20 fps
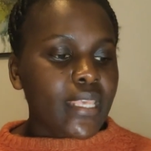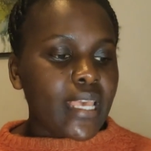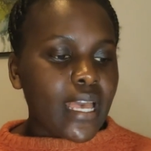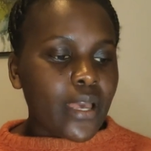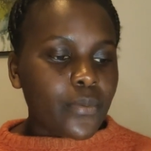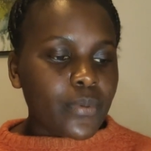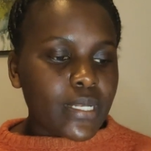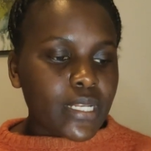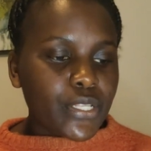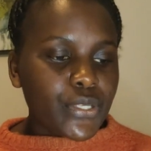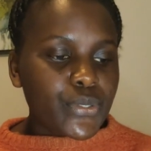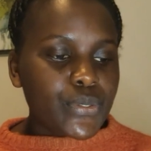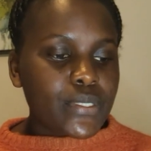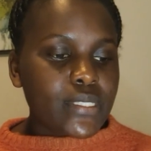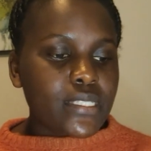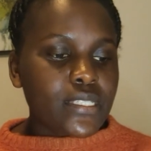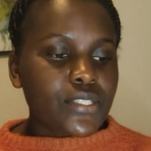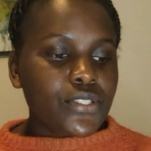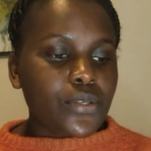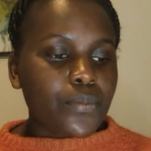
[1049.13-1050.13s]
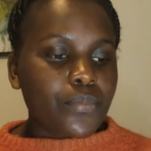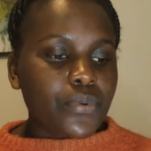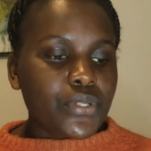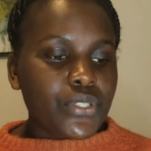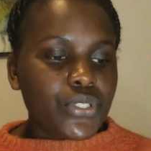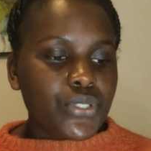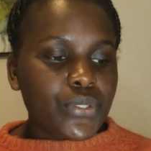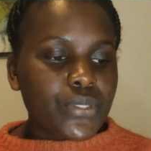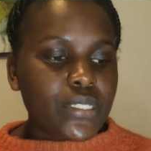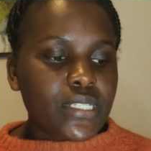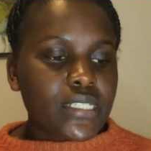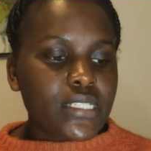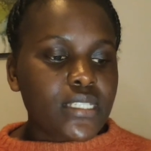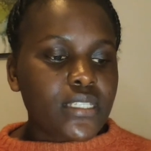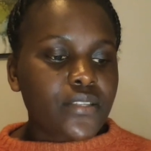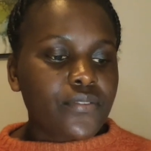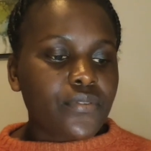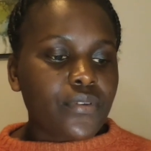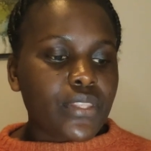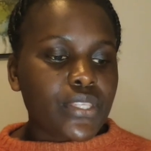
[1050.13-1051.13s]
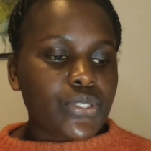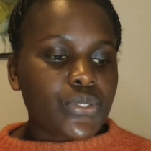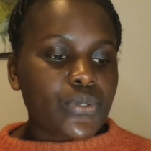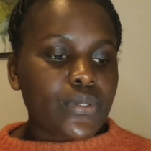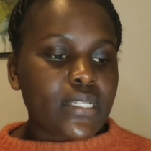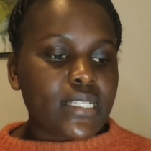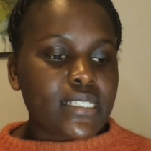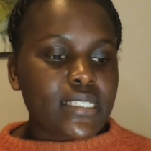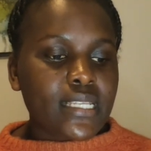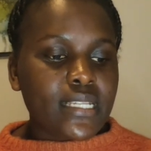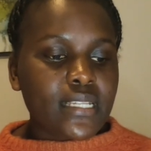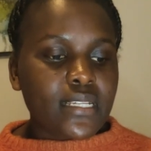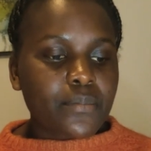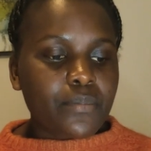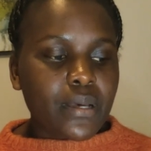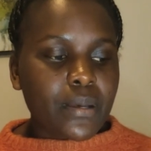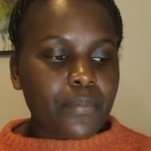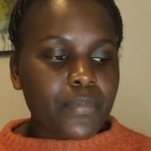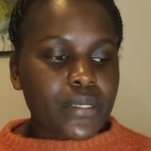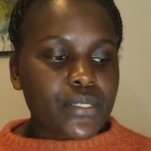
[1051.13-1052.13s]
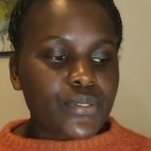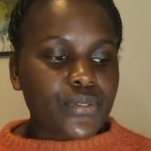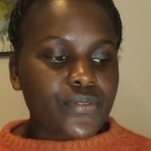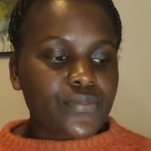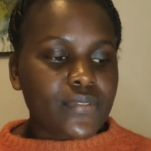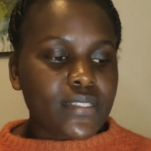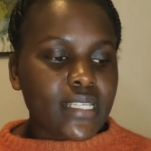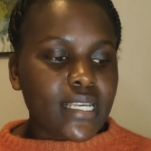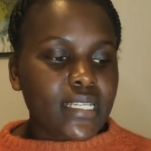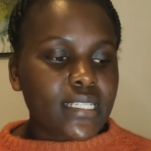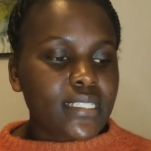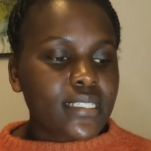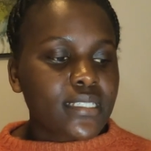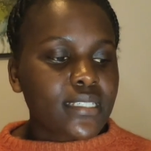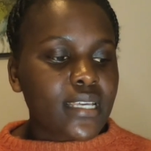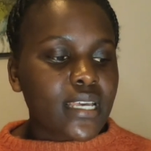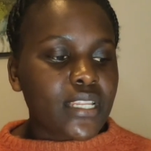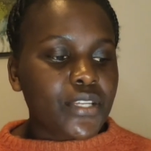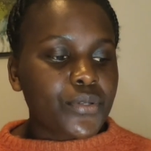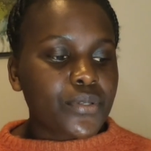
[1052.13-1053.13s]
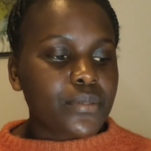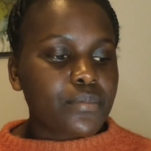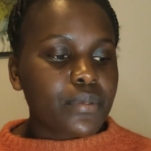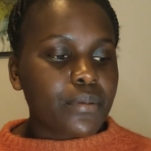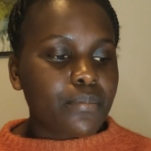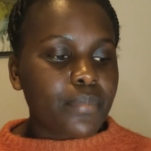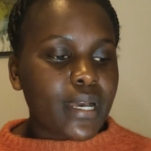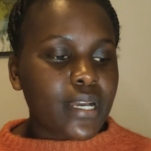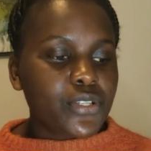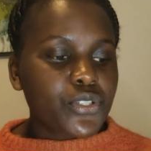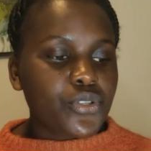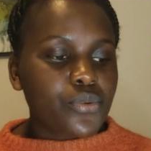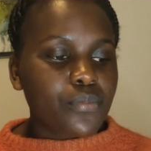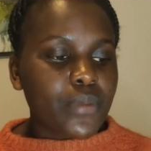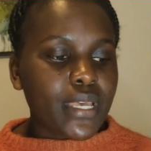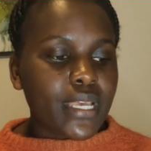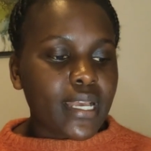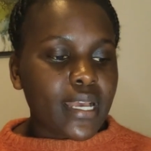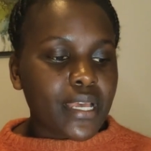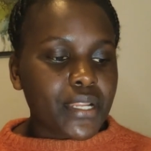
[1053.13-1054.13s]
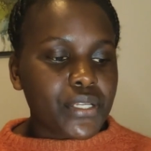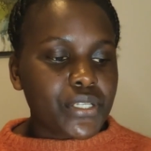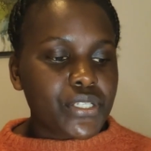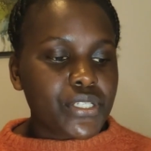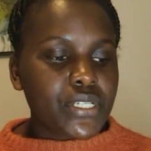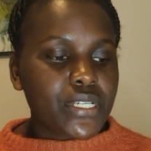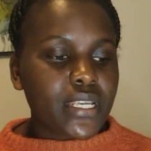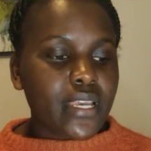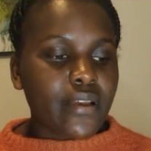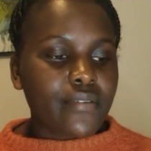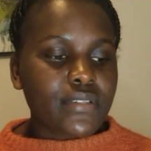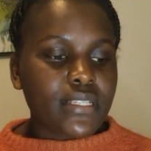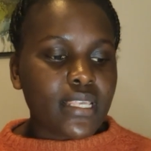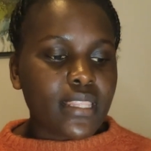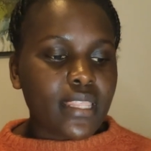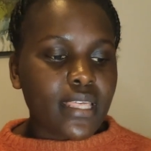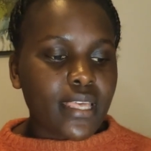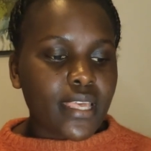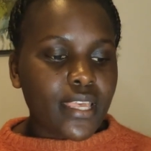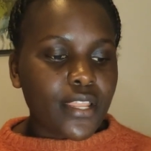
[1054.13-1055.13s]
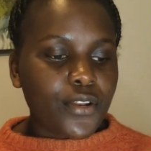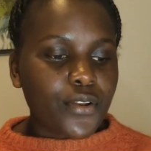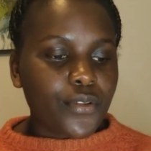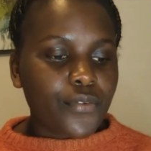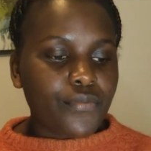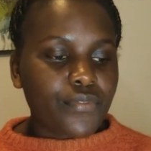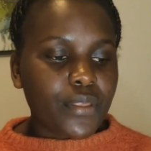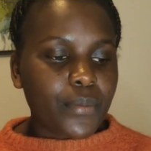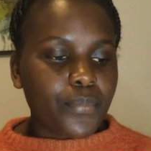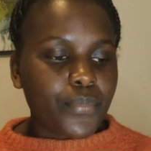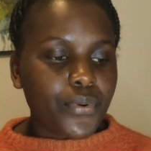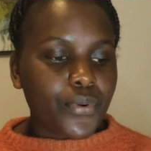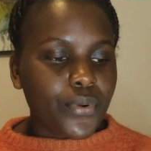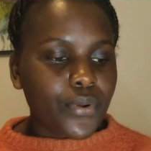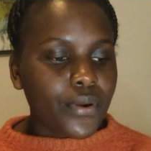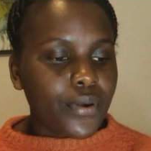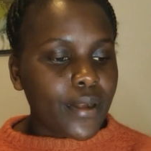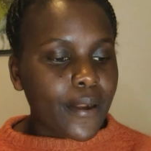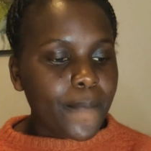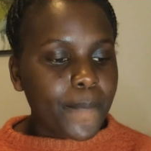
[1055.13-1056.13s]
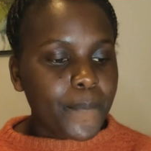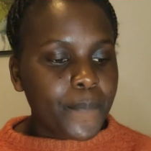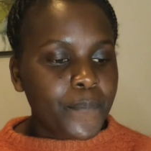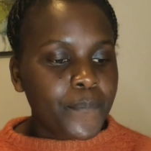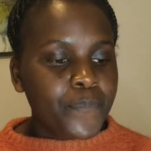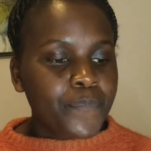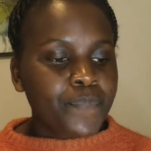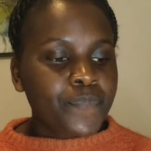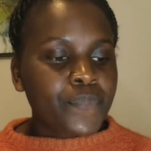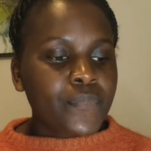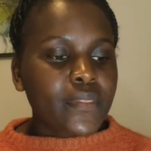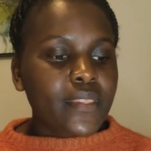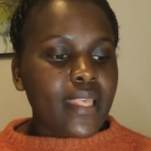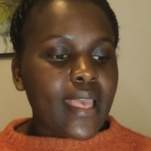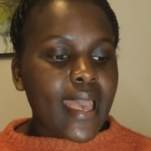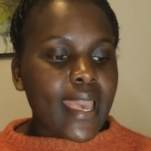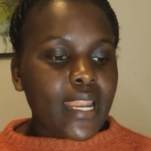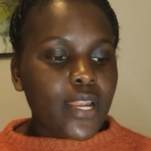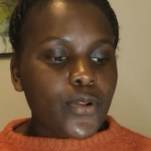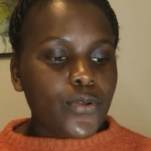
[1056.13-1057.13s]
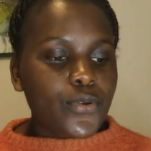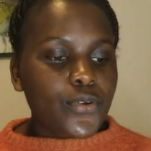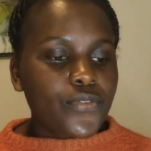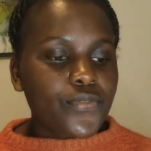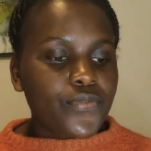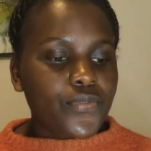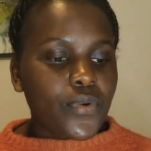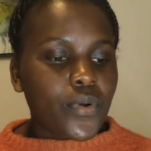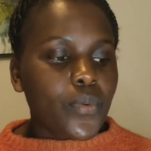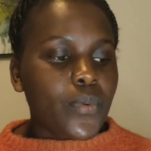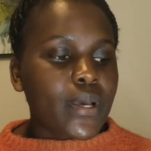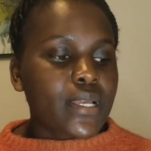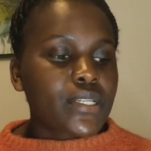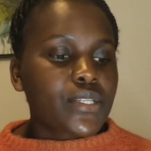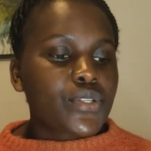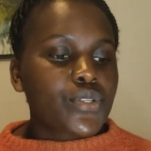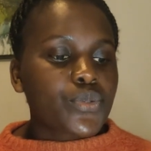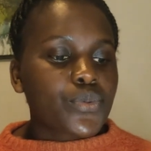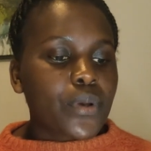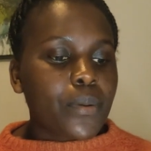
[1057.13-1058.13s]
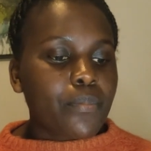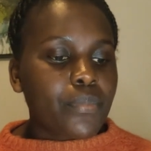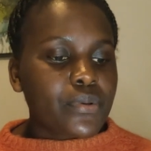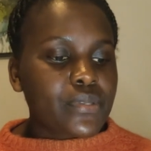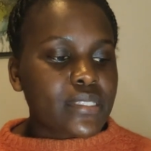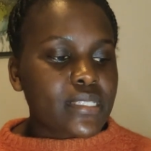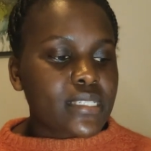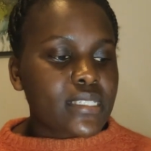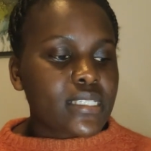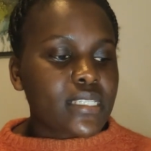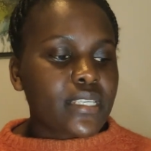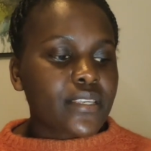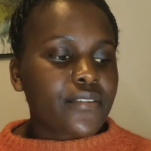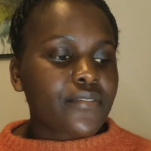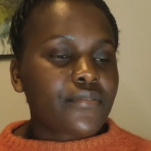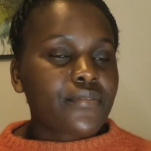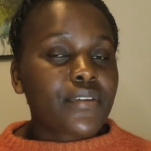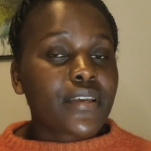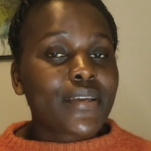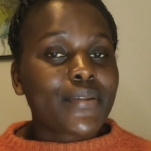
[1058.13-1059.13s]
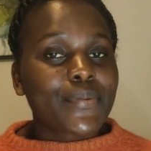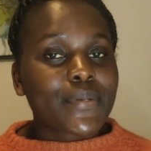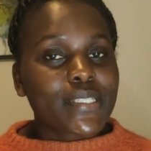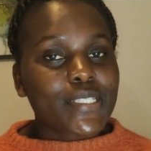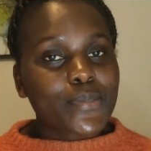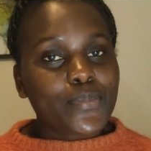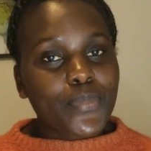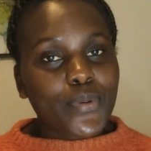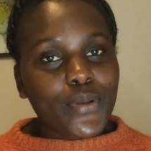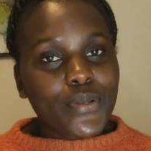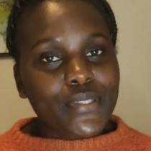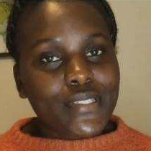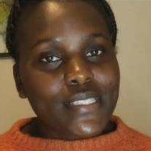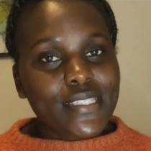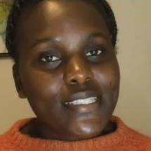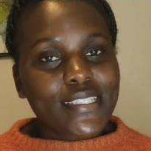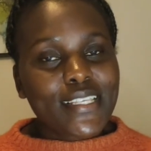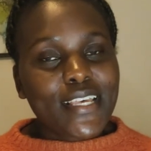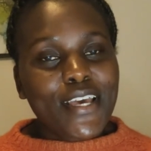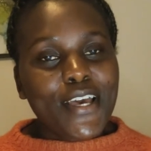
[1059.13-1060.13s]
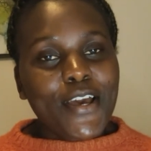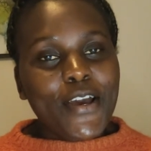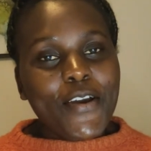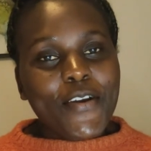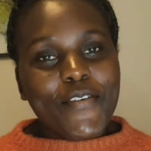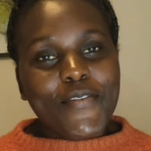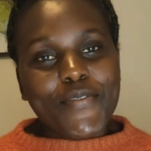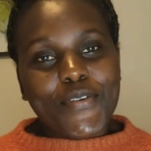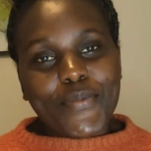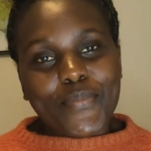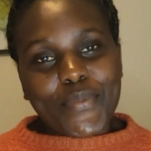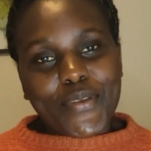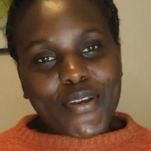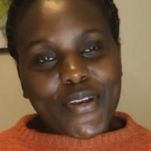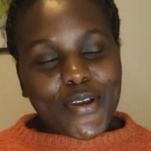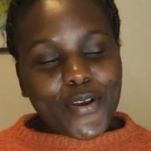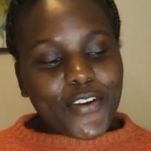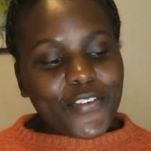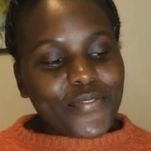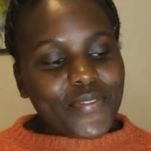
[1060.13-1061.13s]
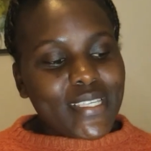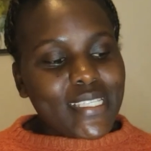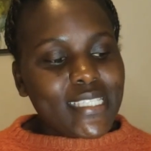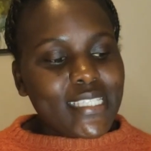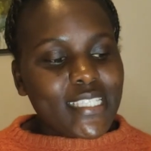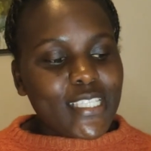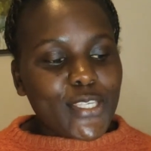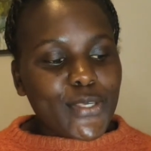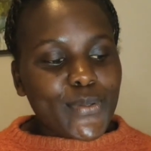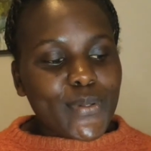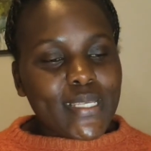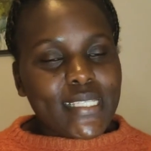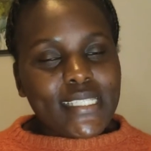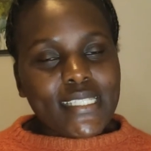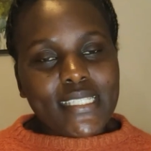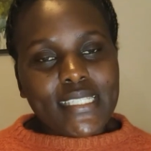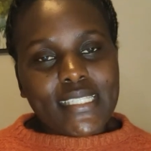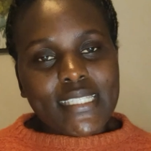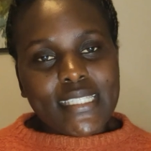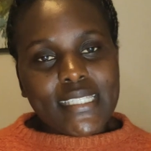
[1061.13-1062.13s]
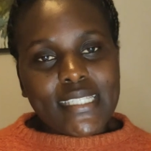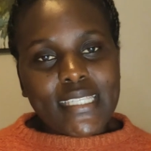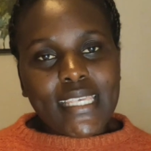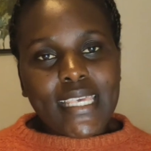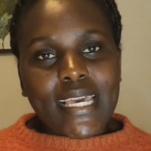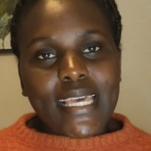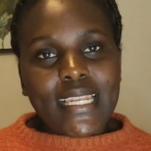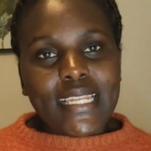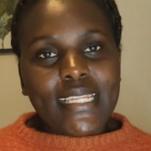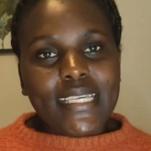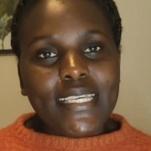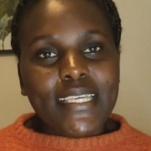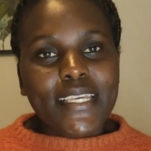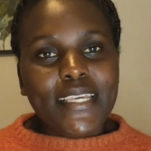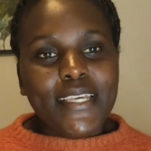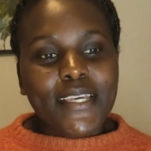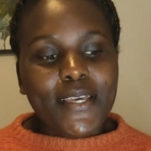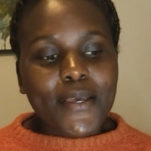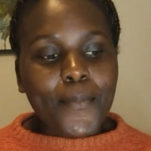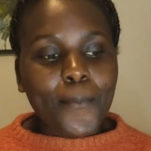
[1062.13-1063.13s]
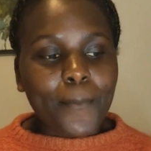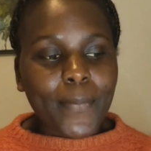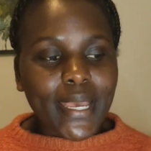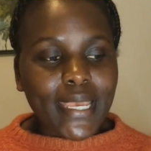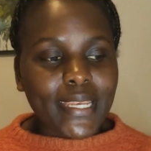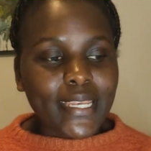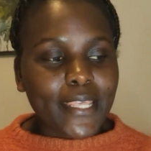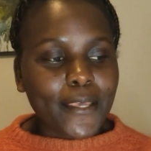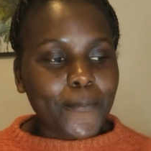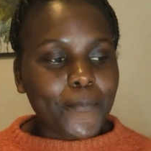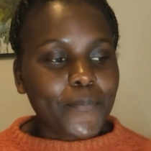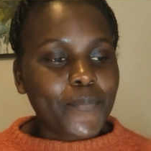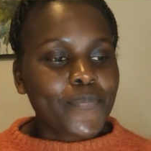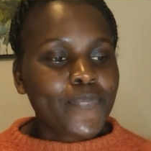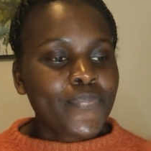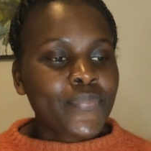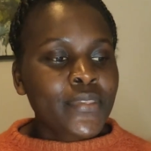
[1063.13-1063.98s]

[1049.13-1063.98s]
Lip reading: I will use this opportunity for the sole intended purpose of studying, and will be back to my country after the end of the program. I look forward to a positive response from your office. Yours sincerely, my name.